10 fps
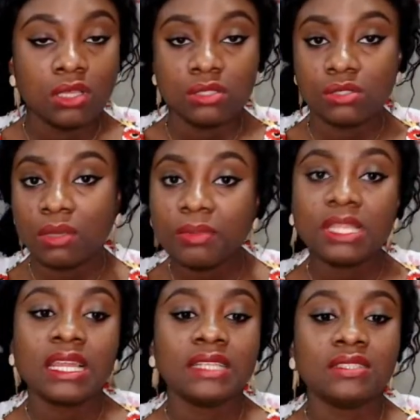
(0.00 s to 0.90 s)

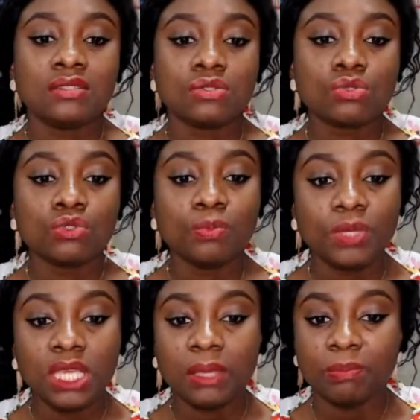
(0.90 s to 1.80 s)
Something like this could
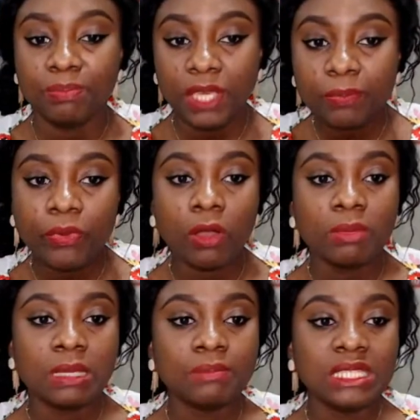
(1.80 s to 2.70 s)
be a big
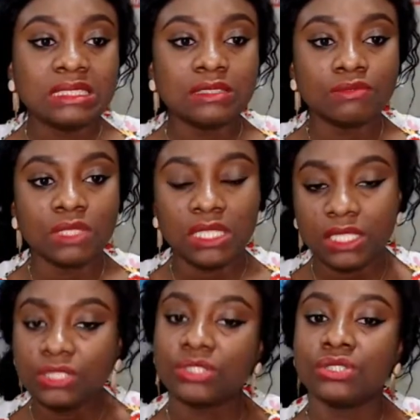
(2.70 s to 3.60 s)
problem in the
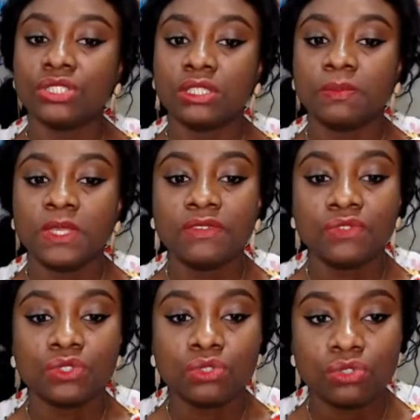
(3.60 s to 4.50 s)
relationship if
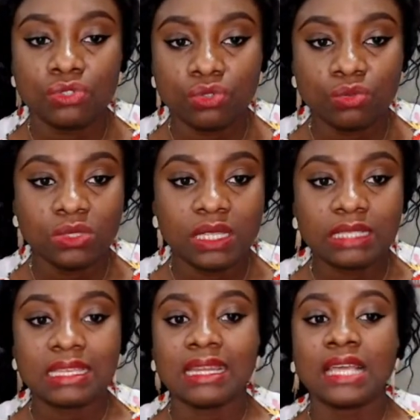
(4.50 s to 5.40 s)
you're not someone
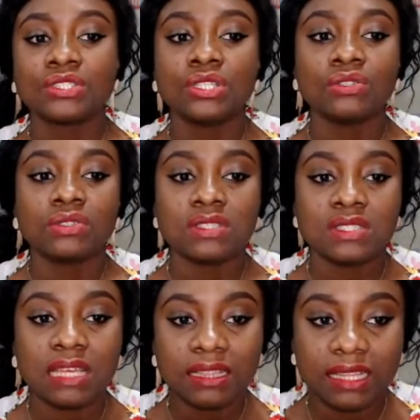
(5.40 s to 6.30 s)
that can actually
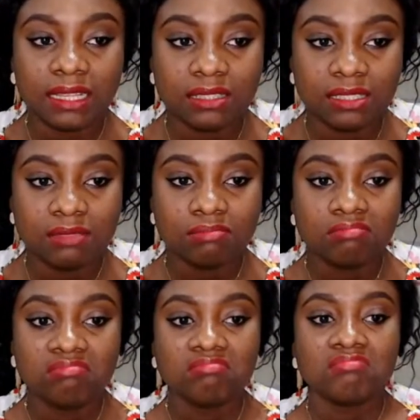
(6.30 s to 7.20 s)
understand that
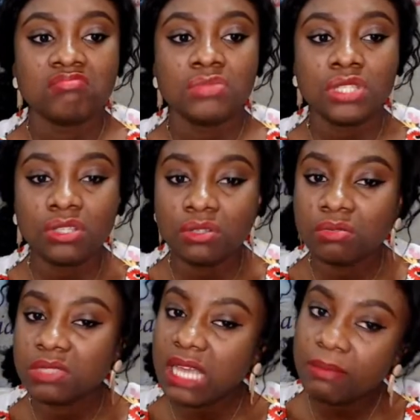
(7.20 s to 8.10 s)

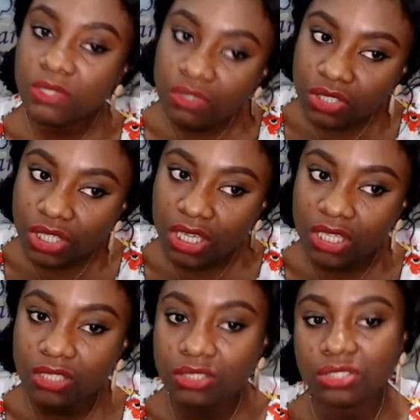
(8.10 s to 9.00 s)
times could
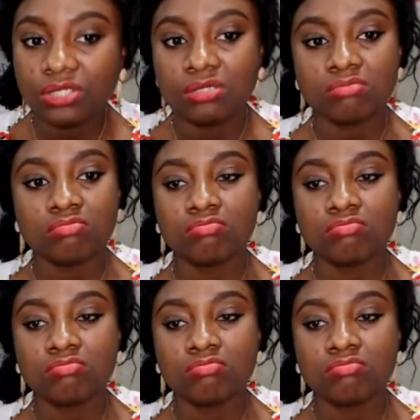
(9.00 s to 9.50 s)
change,